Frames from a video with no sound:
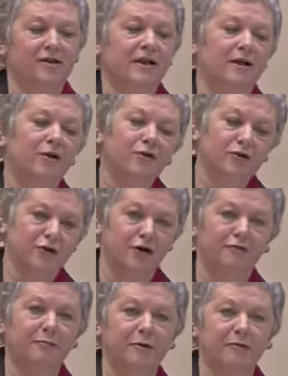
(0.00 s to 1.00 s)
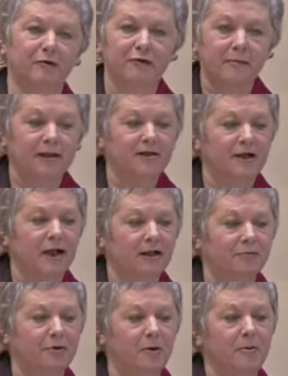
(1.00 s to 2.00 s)
inclusion of people with mental
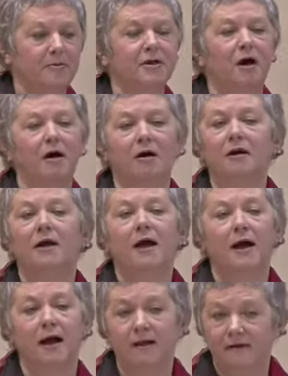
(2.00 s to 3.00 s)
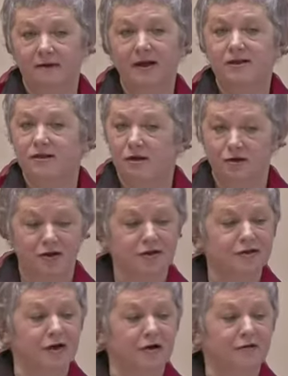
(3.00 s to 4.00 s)
health problems are health and social
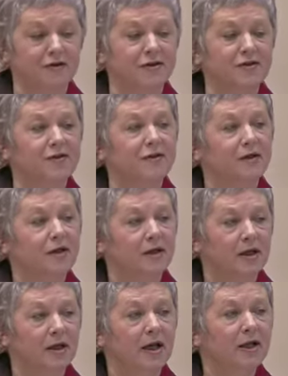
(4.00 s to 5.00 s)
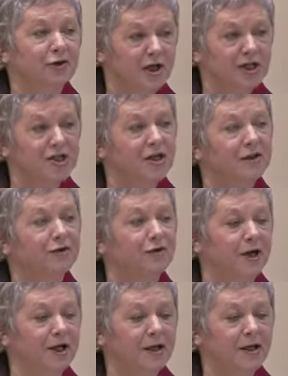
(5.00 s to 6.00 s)
services, education and
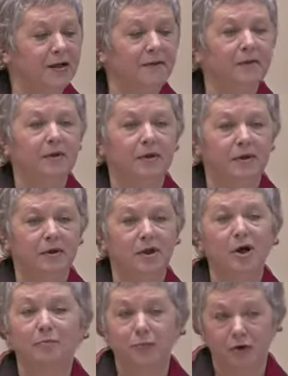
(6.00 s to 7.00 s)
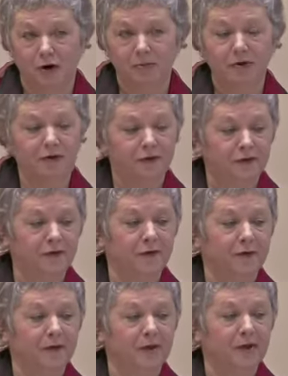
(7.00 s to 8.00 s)
training, employment,
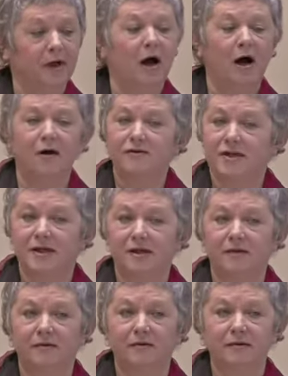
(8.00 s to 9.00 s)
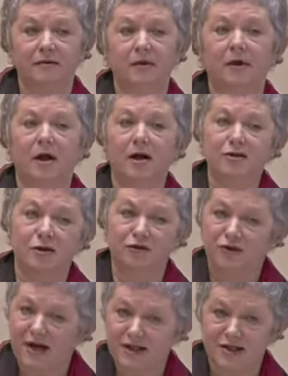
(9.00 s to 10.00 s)
housing, also
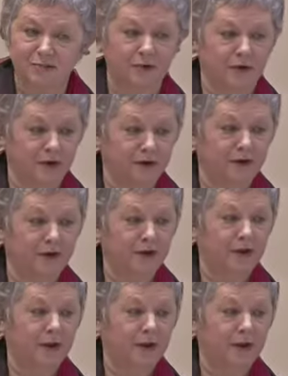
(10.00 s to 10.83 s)
transport,